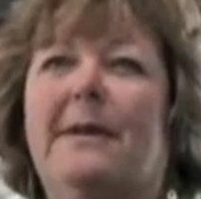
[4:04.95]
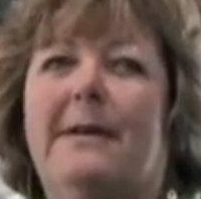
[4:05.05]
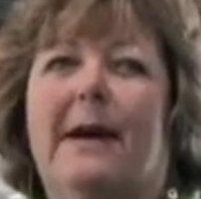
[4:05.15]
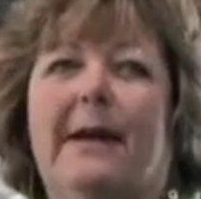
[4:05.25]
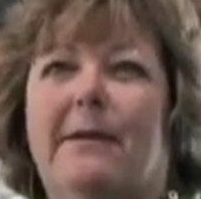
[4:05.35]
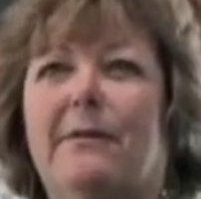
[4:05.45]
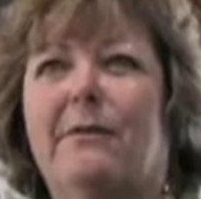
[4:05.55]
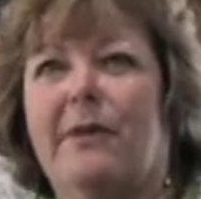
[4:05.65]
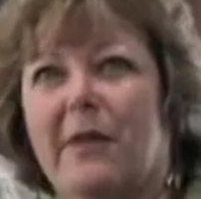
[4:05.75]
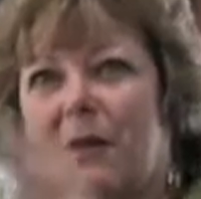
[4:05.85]
not
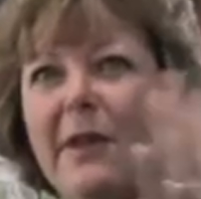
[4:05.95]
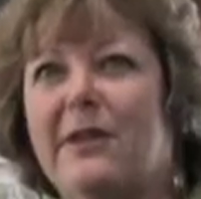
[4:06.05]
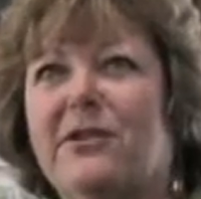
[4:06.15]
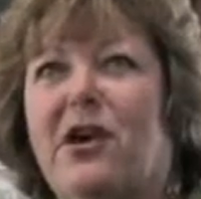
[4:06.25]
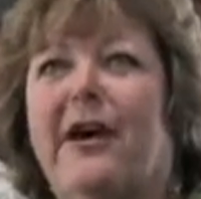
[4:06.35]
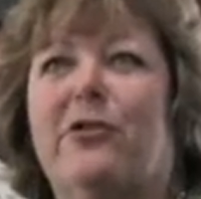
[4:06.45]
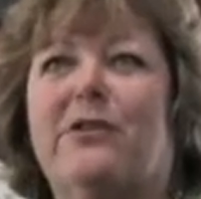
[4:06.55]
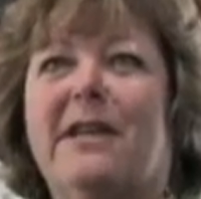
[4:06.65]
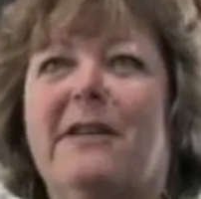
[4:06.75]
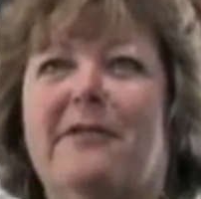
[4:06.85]
the
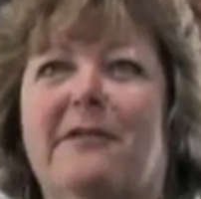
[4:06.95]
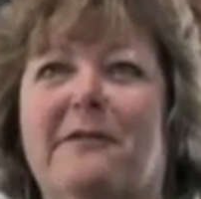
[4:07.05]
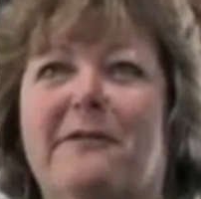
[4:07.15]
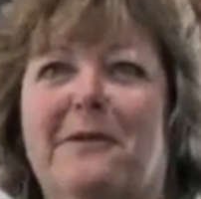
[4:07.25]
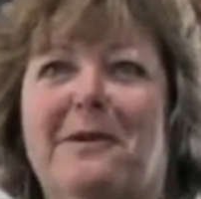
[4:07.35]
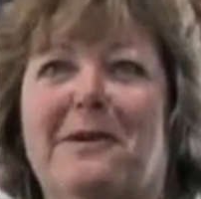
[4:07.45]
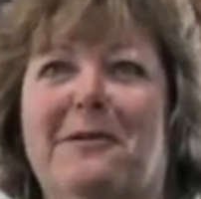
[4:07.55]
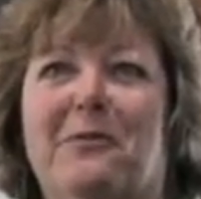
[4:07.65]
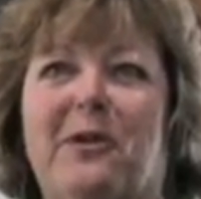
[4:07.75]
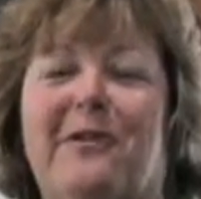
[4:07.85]
entirety of
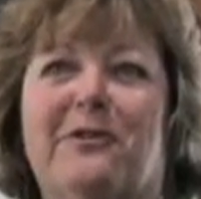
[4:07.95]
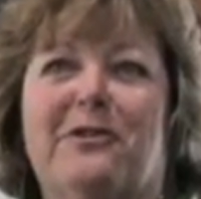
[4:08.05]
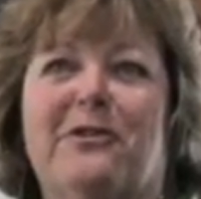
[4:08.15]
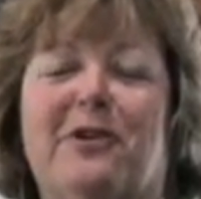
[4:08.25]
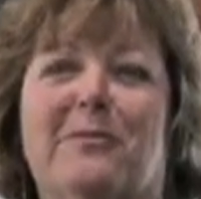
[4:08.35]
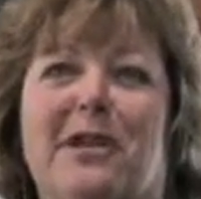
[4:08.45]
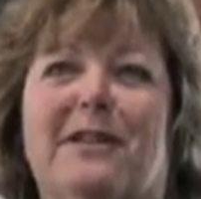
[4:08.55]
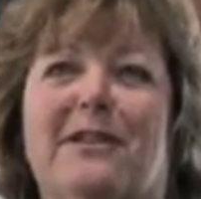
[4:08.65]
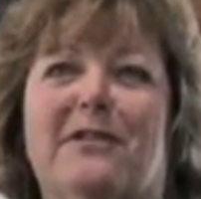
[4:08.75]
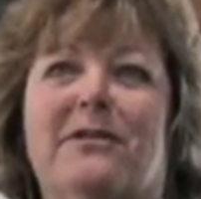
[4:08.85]
whatever the
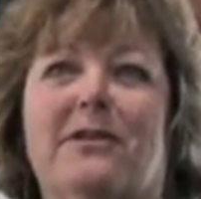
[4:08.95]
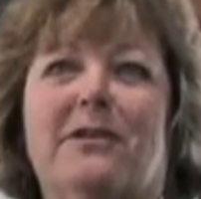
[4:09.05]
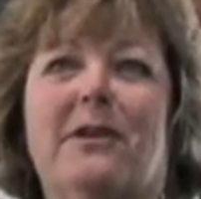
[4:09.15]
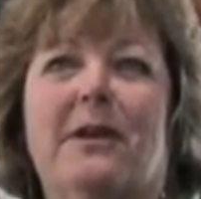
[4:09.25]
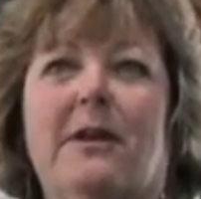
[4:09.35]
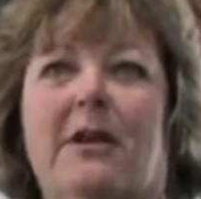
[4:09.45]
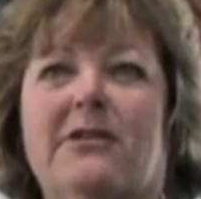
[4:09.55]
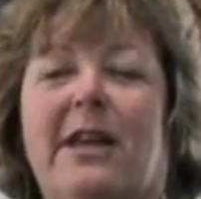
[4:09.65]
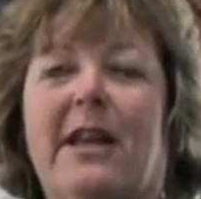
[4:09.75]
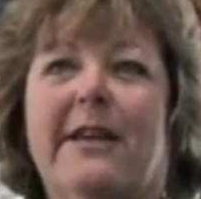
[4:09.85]
subject is, because
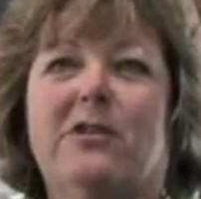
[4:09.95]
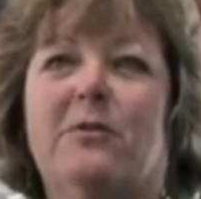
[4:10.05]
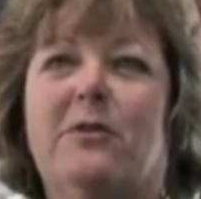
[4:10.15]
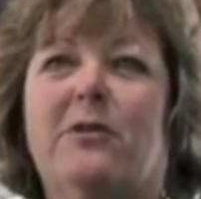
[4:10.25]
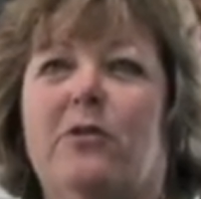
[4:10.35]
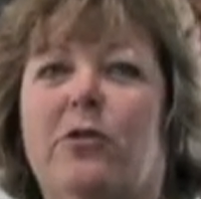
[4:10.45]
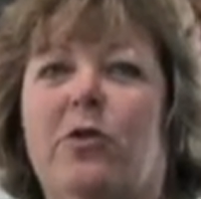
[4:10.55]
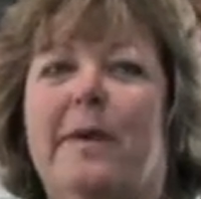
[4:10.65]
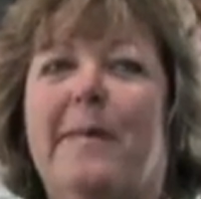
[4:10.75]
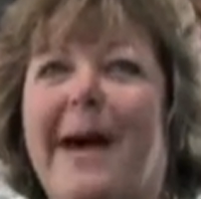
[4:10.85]
I like you
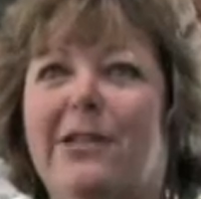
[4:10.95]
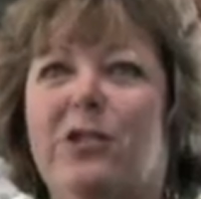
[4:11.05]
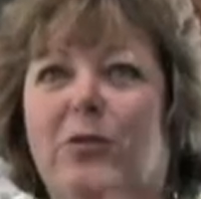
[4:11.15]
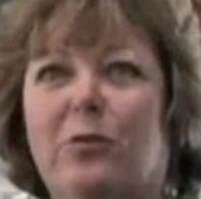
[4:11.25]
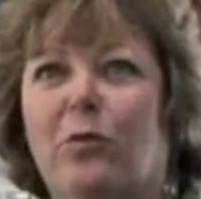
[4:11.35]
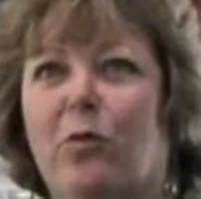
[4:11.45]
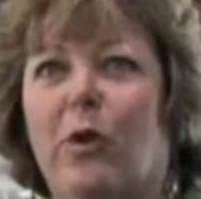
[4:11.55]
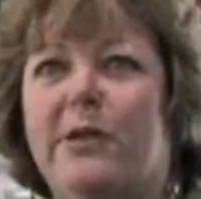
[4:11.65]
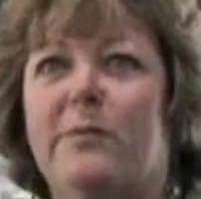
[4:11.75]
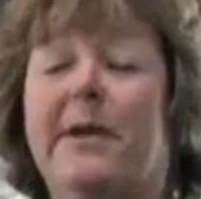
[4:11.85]
to imagine
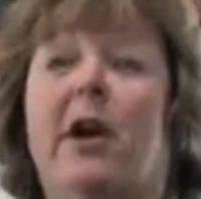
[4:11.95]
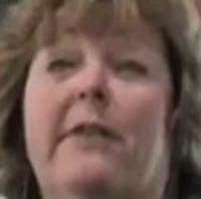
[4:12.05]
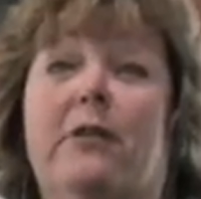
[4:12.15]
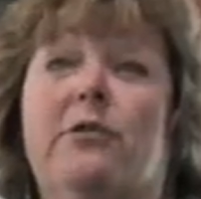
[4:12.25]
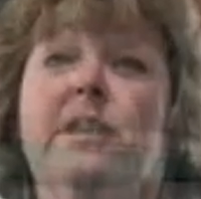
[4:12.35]
what is beyond those